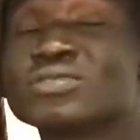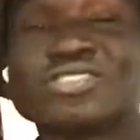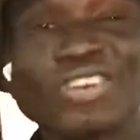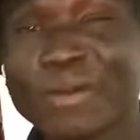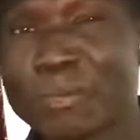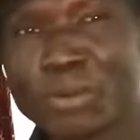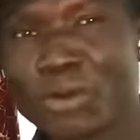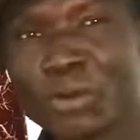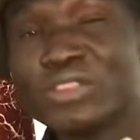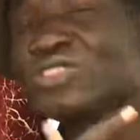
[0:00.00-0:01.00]
dope,
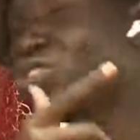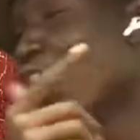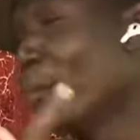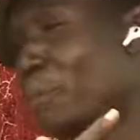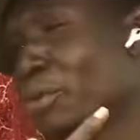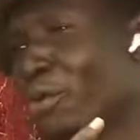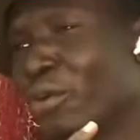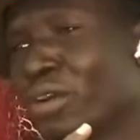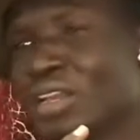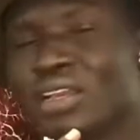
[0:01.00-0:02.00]
bro. It's dope, bro.
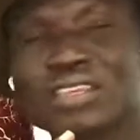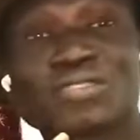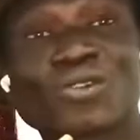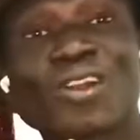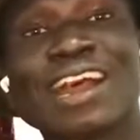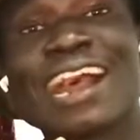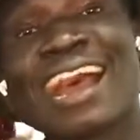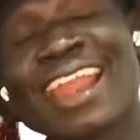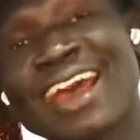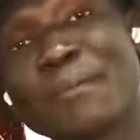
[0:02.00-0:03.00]
It's called
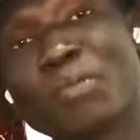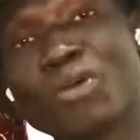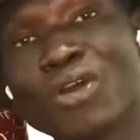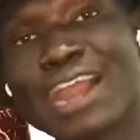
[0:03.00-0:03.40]
Alabu.